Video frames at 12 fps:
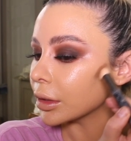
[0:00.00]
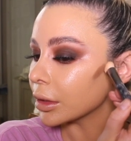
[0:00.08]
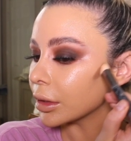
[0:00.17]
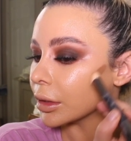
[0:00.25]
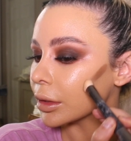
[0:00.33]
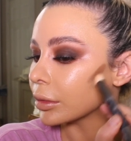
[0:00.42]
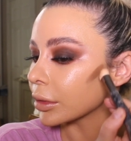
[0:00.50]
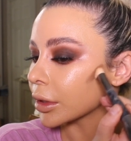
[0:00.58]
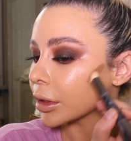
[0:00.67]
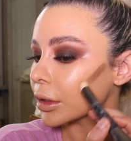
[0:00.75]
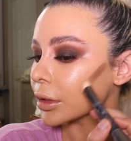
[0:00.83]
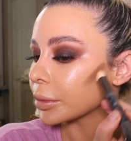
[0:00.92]
And
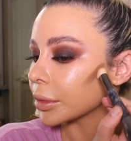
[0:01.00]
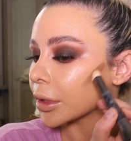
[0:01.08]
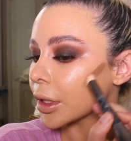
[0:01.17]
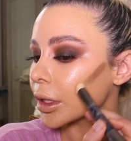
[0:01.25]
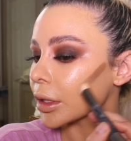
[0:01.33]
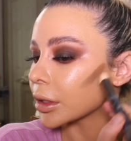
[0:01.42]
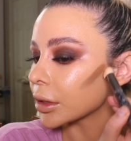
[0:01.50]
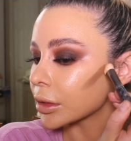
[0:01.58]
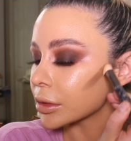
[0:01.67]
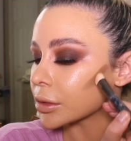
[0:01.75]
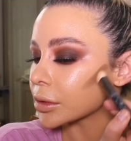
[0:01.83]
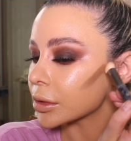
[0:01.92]
we're gonna apply
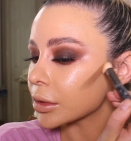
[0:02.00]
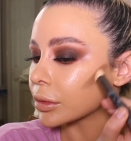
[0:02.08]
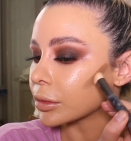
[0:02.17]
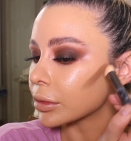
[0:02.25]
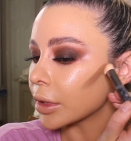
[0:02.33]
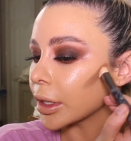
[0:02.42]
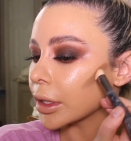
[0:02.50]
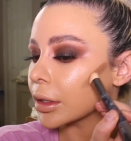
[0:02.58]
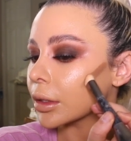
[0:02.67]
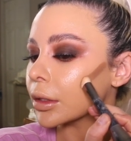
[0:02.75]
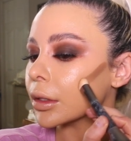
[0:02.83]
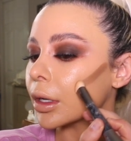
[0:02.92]
this right
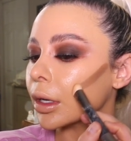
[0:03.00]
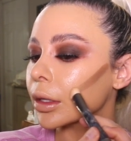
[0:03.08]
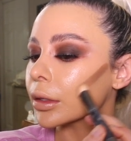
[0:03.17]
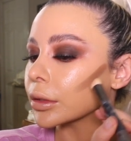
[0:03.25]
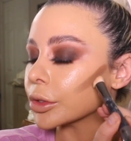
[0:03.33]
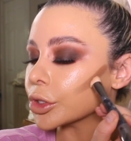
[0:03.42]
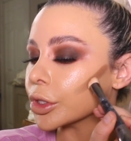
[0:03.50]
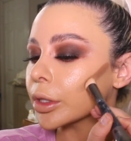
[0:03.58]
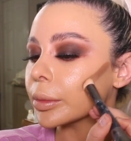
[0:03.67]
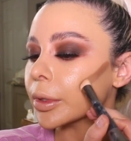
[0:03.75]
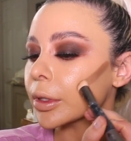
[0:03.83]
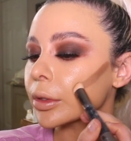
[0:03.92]
on the
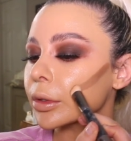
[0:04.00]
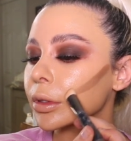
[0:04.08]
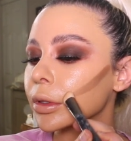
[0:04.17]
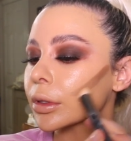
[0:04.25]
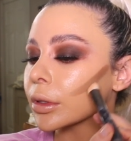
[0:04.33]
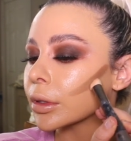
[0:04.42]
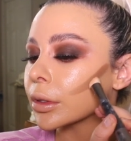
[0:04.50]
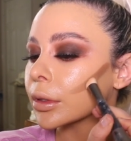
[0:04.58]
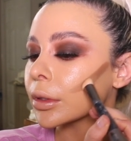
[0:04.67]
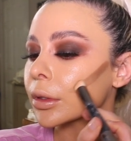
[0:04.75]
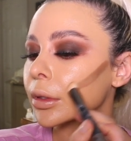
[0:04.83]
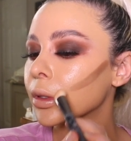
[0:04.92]
cheekbone,
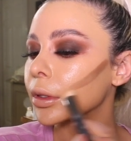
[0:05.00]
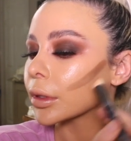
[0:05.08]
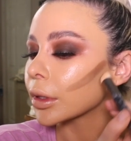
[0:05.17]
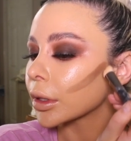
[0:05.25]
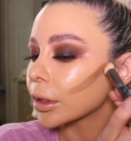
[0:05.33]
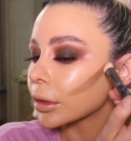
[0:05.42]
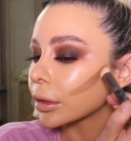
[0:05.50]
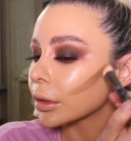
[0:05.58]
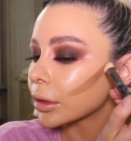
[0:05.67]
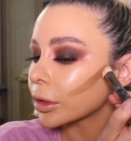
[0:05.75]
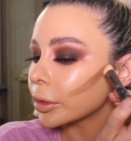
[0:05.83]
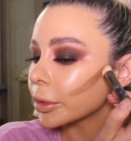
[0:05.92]
like a
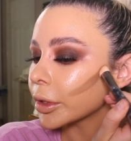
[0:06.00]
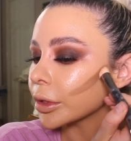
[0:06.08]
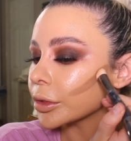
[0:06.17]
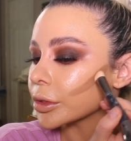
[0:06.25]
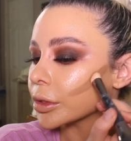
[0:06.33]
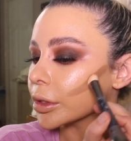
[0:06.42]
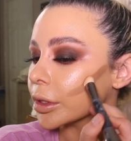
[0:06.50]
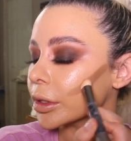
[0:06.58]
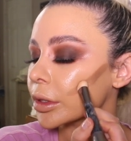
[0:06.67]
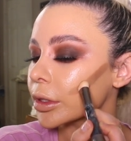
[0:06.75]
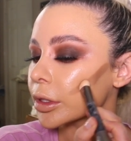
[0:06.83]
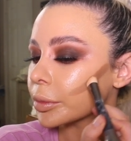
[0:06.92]
little bit
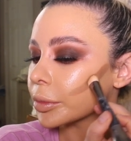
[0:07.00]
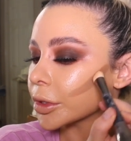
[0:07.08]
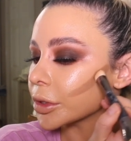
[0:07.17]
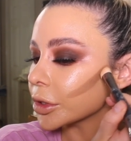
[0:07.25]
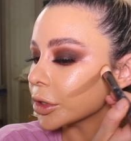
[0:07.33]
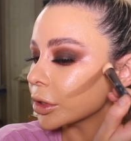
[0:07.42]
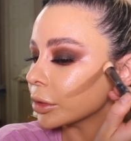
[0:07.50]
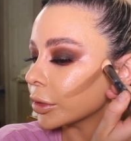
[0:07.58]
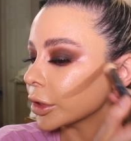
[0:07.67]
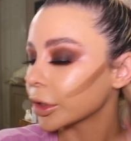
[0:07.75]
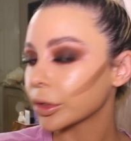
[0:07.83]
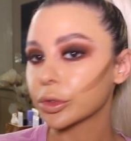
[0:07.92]
underneath it, but you don't
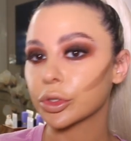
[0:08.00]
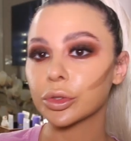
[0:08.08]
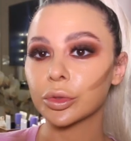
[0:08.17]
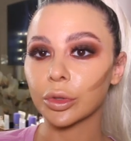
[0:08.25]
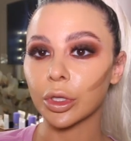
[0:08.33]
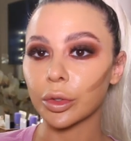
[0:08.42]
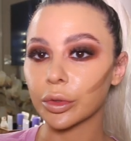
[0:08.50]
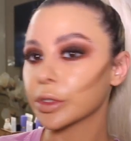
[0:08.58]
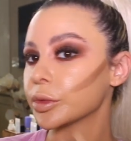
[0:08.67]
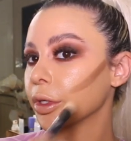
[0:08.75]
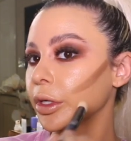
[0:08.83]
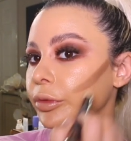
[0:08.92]
want to go too low
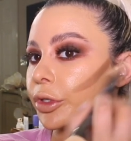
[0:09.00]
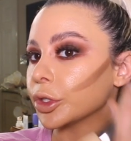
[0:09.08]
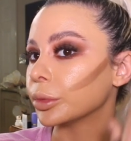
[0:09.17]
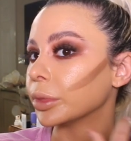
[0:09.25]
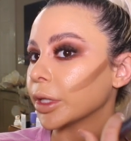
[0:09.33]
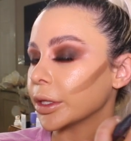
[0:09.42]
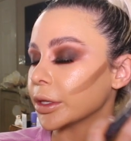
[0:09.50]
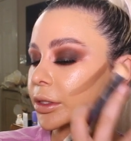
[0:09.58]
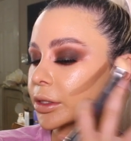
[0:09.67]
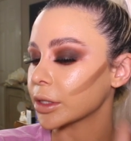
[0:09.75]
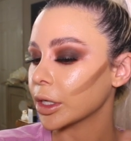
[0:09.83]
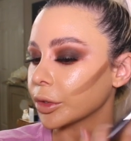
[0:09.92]
because whenever you blend
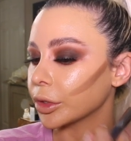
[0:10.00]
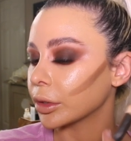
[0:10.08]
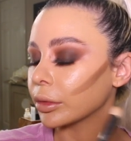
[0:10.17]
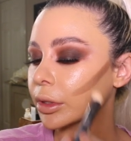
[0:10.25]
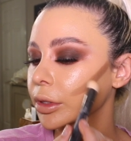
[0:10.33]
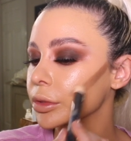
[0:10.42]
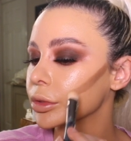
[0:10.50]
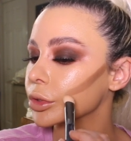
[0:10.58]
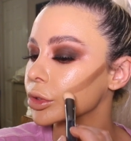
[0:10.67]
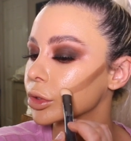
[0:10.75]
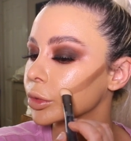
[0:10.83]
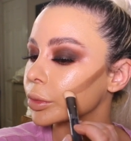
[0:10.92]
this out, you don't want it to
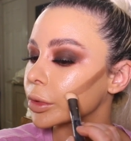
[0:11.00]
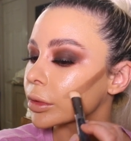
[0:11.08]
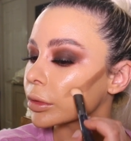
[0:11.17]
droop.